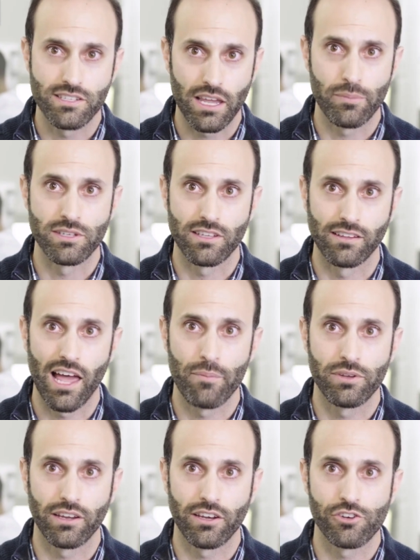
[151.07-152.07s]
the same as the
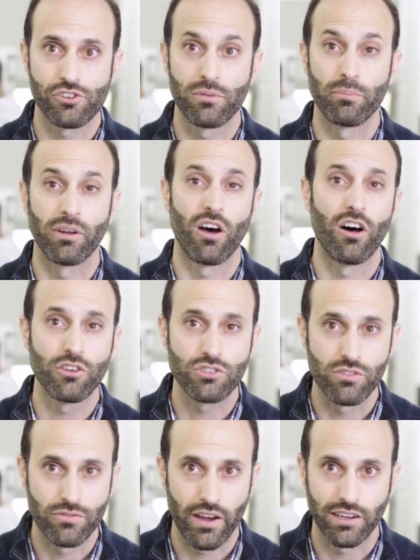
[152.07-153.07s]
lab technician, but
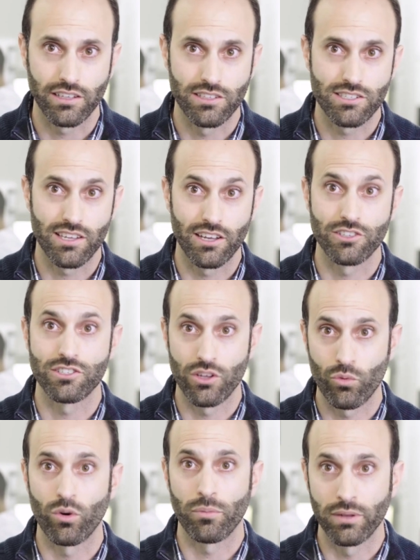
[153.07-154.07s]
also finding cells
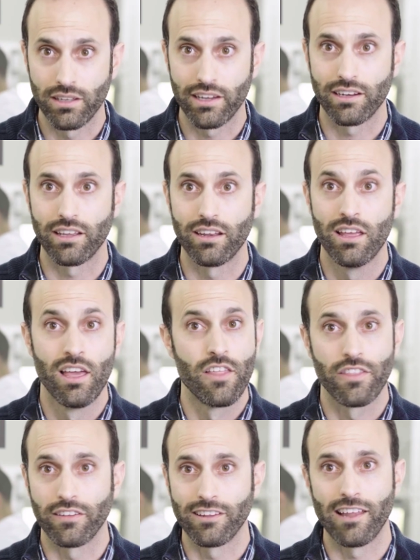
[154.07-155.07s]
that were malignant
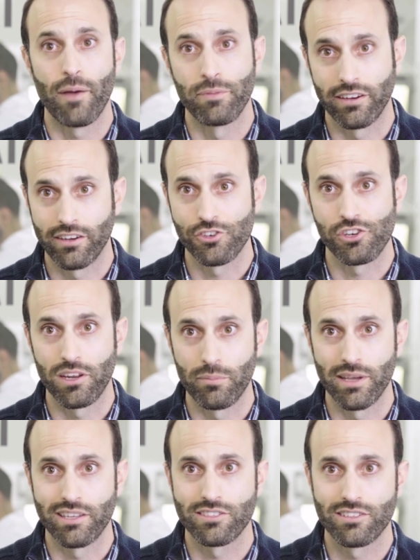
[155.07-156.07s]
that the lab technician had
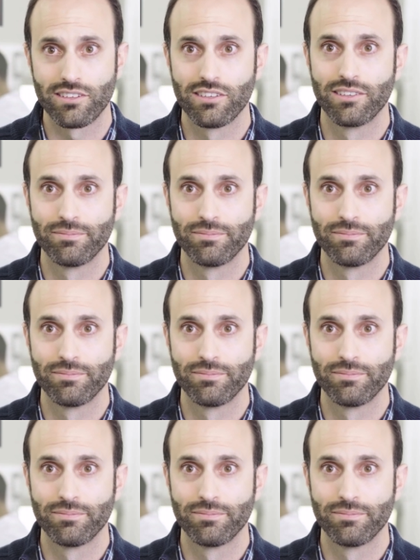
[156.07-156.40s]
missed.